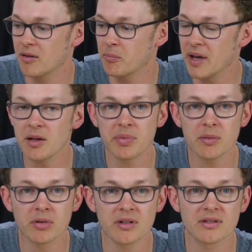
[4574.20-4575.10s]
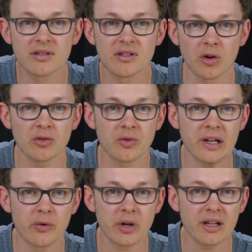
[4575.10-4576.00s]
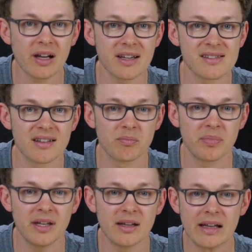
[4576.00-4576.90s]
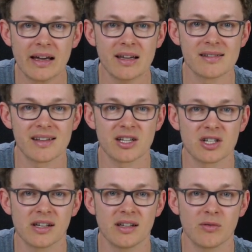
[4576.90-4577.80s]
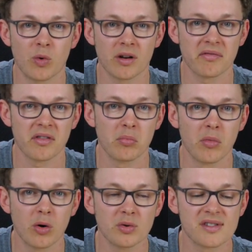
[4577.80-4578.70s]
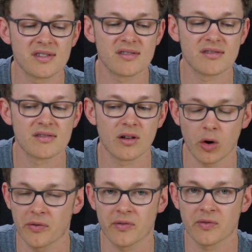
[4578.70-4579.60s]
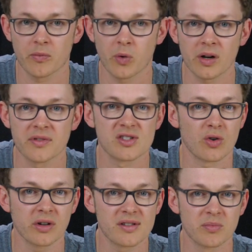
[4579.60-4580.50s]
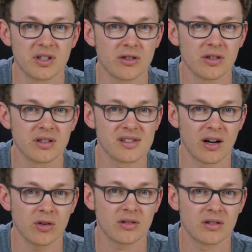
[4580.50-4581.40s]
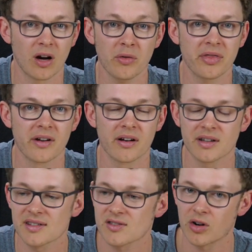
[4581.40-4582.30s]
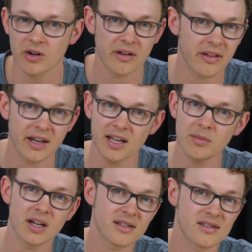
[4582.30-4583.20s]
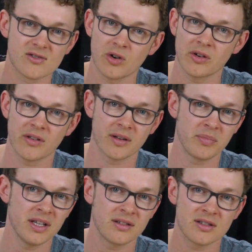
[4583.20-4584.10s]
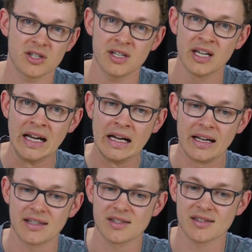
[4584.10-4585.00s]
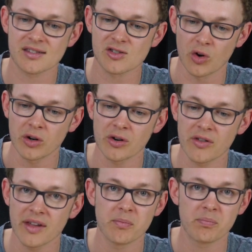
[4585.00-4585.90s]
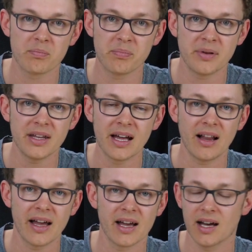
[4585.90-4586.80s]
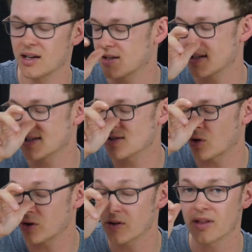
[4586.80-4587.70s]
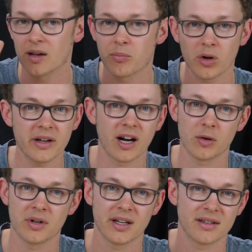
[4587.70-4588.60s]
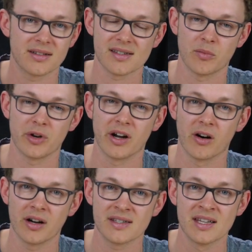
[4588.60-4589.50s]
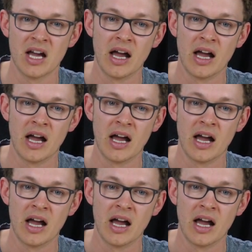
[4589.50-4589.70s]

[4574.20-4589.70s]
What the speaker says: Many people don't really realize that PLA is actually one of the strongest materials out there. It's stronger than ABS, it's stronger than PETG, it's stronger than it's stronger than polycarbonate in some regards.